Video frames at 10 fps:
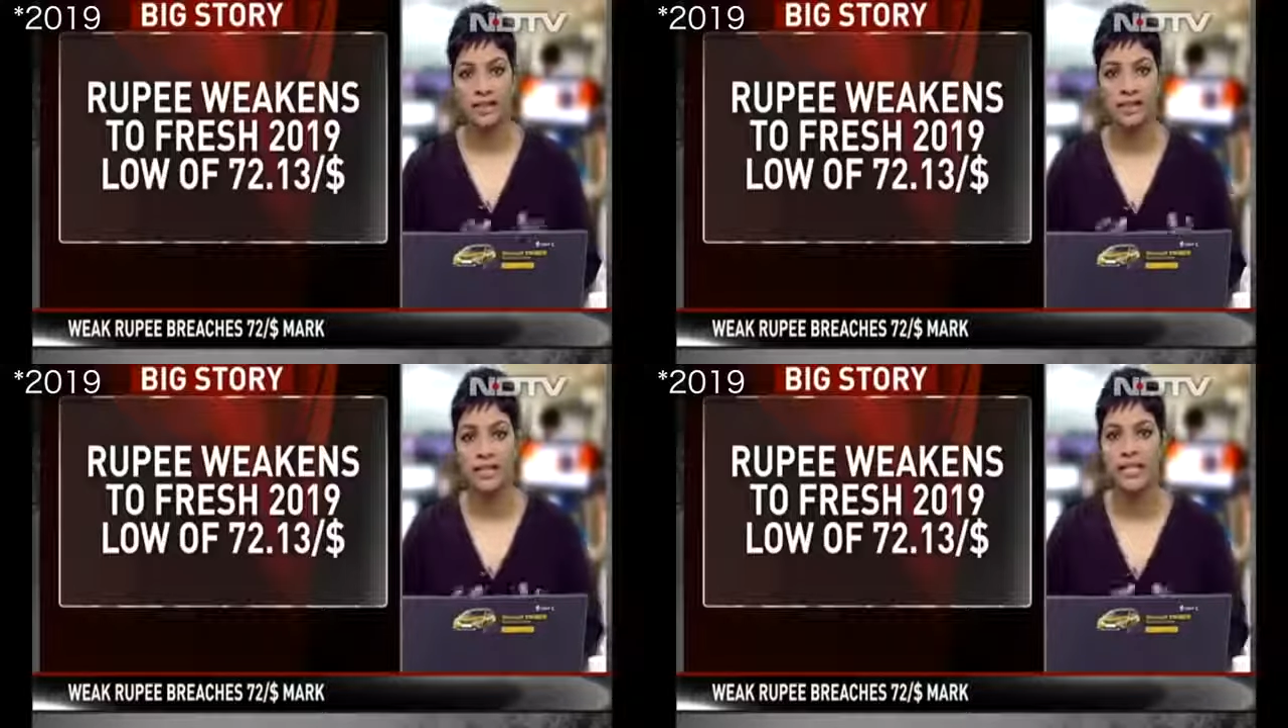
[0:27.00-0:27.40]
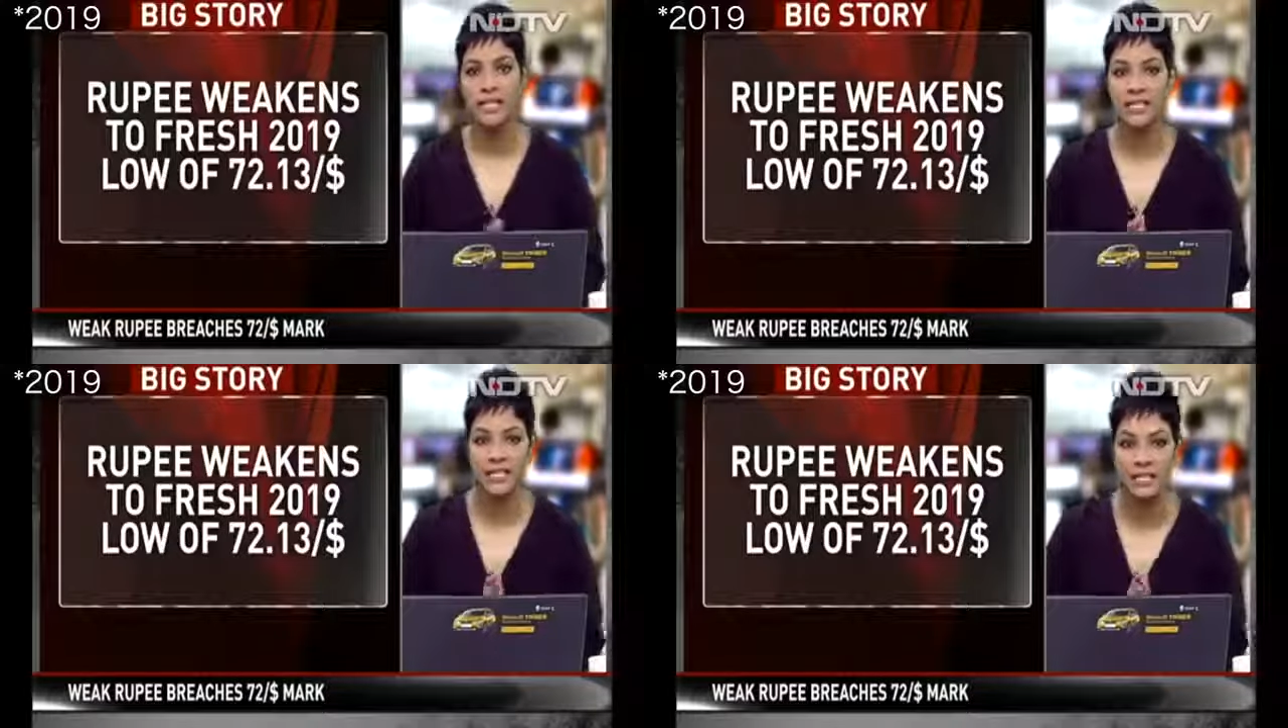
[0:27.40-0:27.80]
the slide
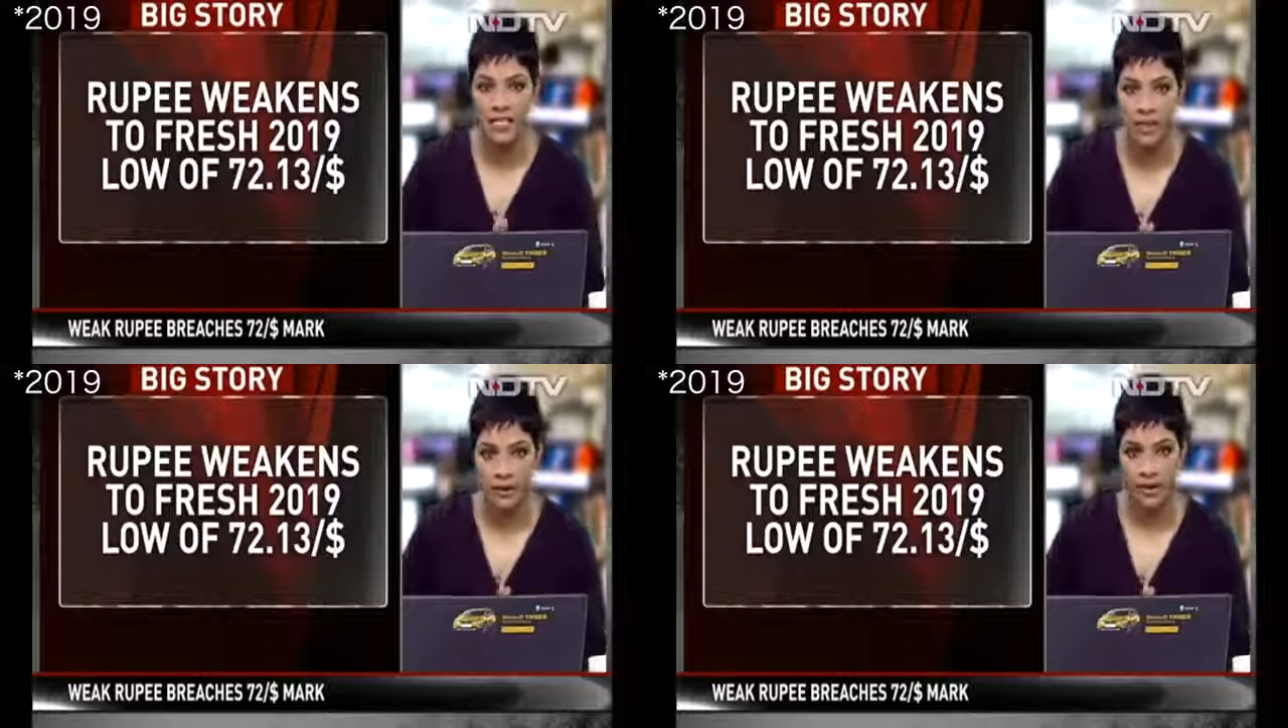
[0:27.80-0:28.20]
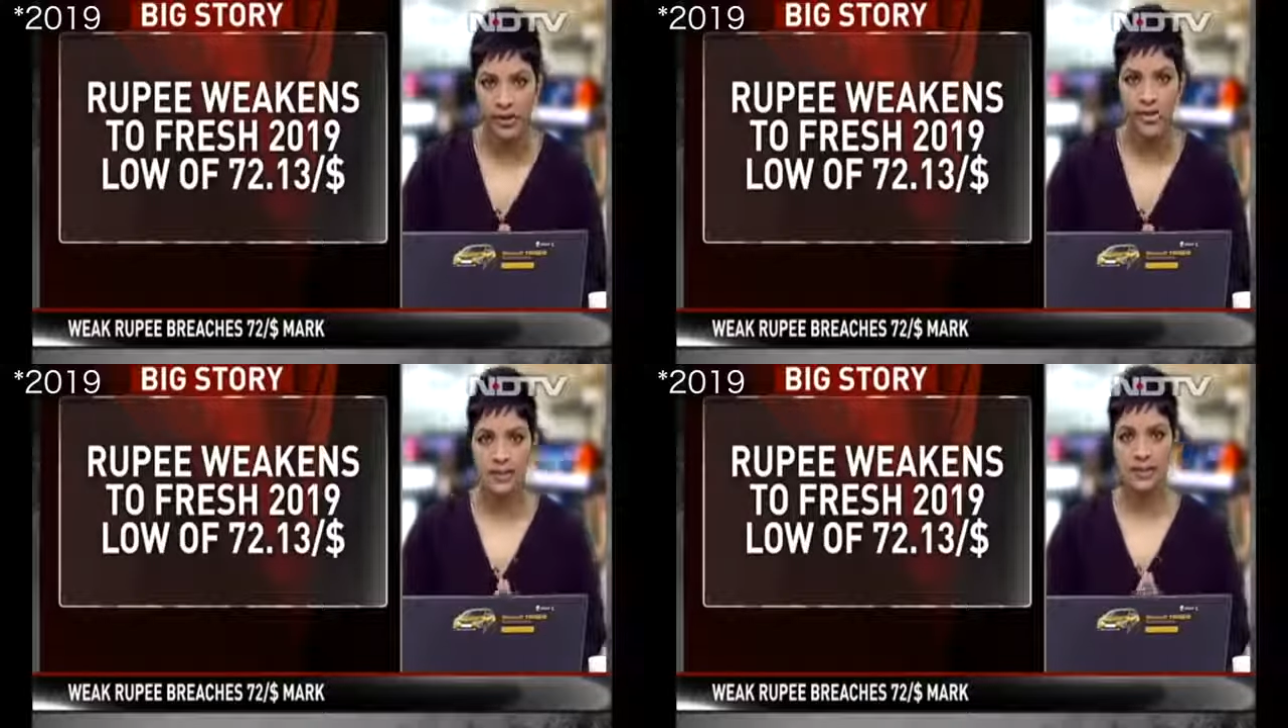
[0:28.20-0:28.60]
is continuing
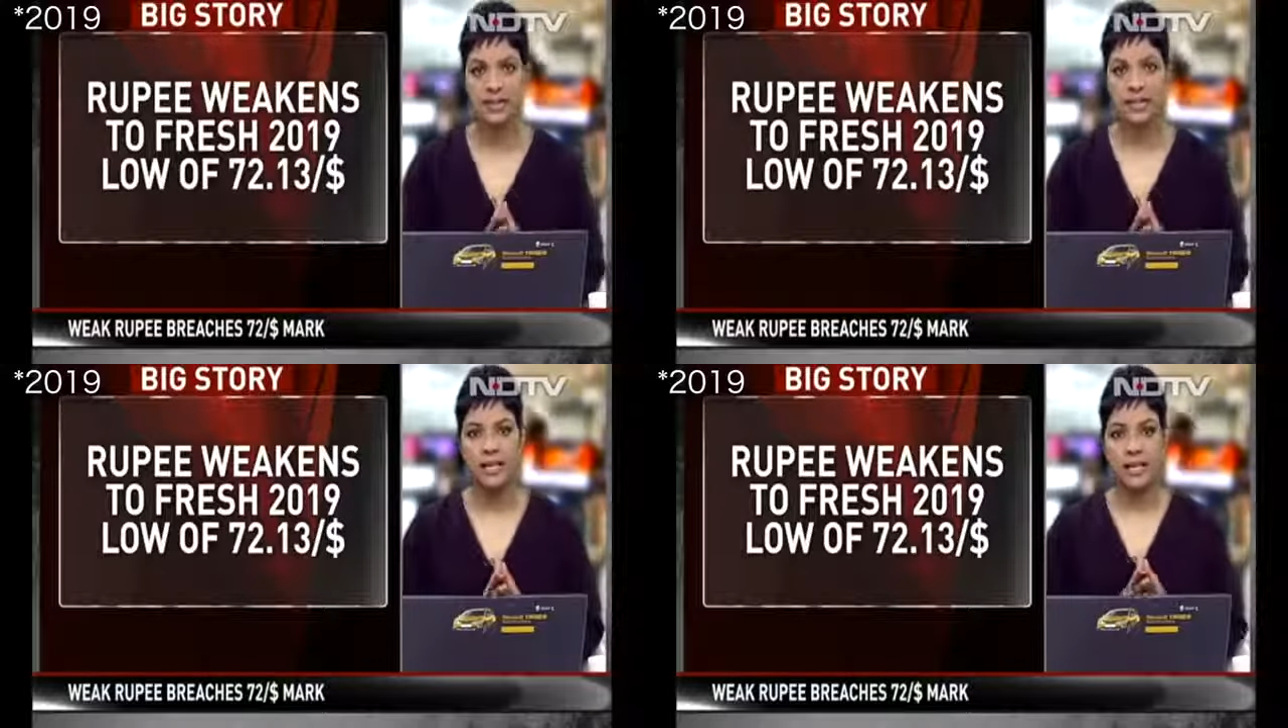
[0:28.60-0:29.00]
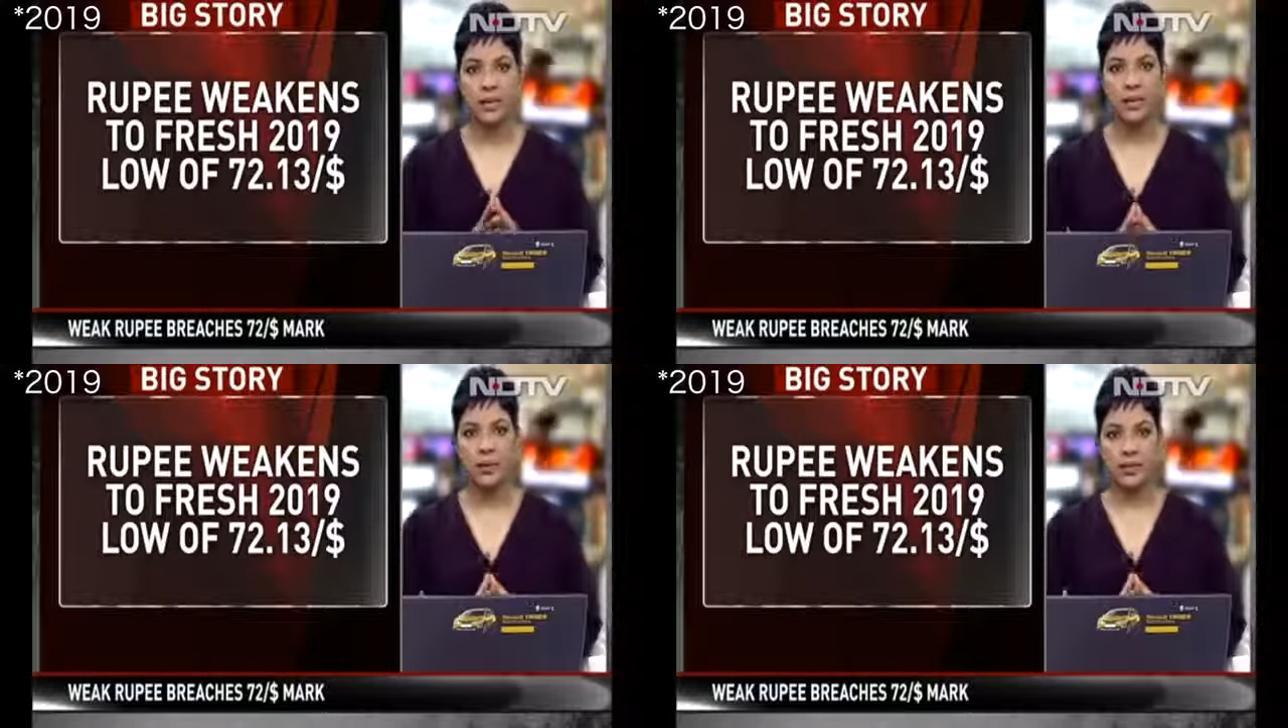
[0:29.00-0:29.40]
against the
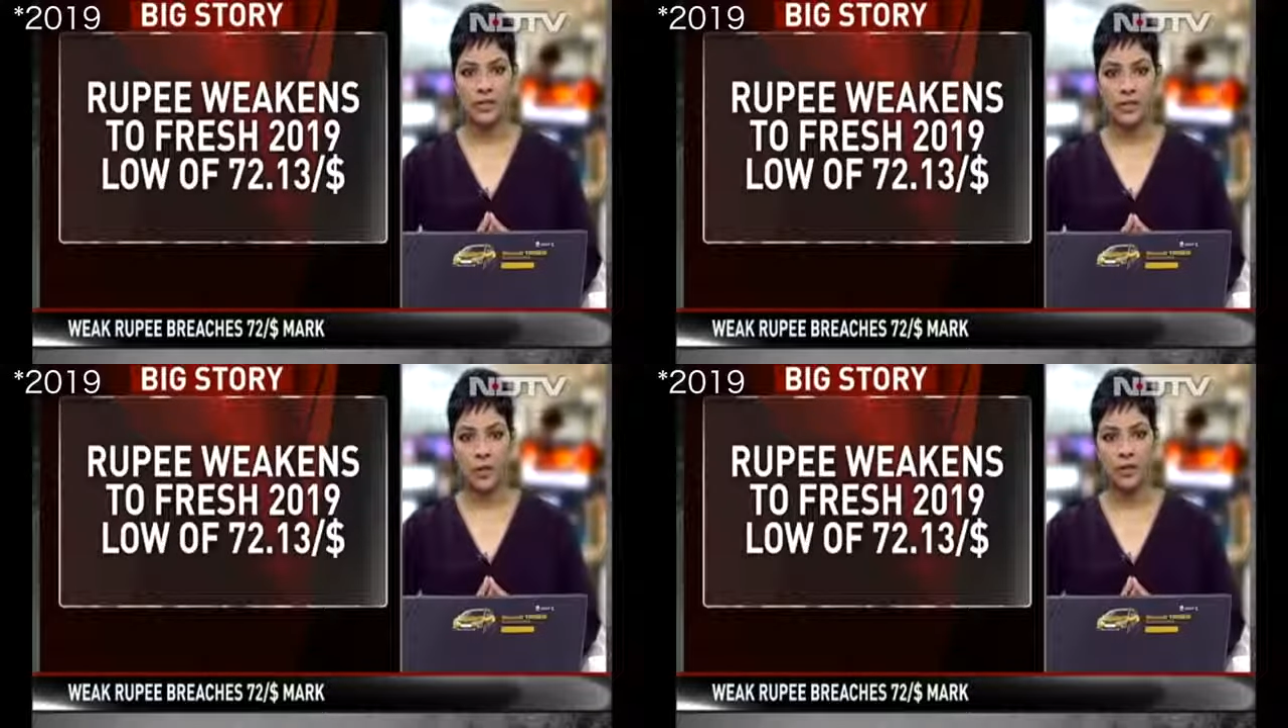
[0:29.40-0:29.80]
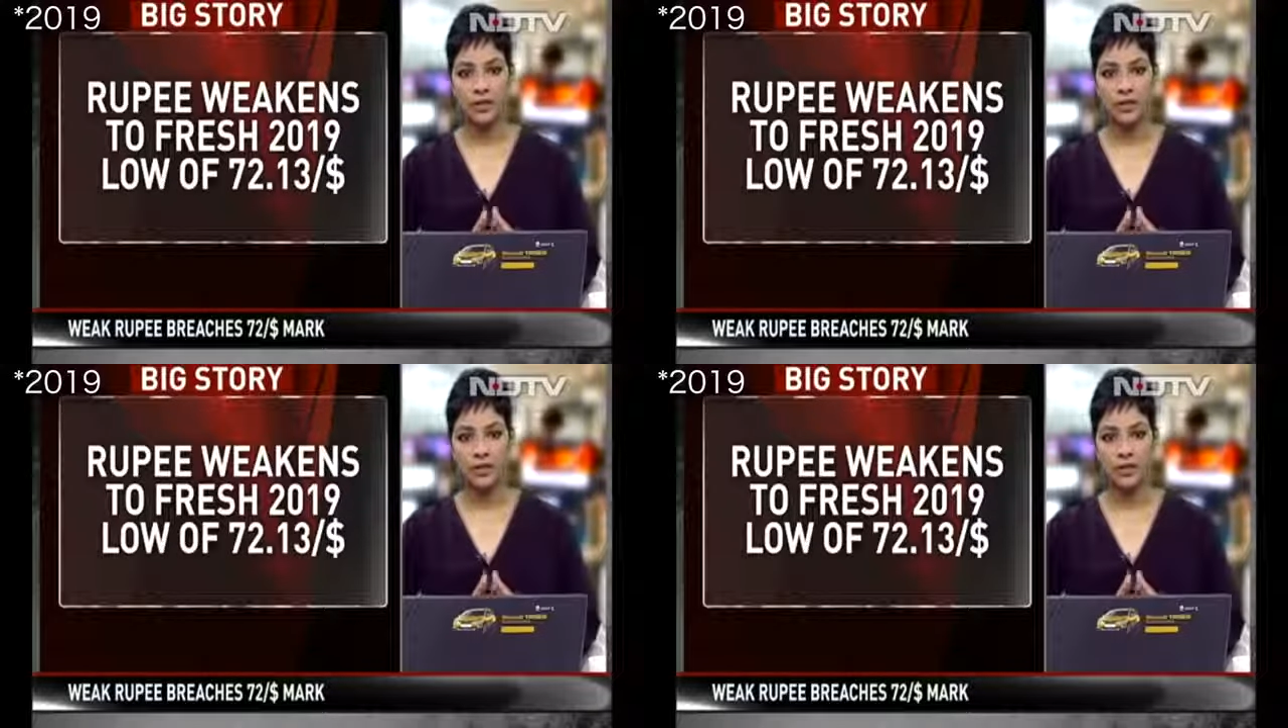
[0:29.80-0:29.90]
US dollar.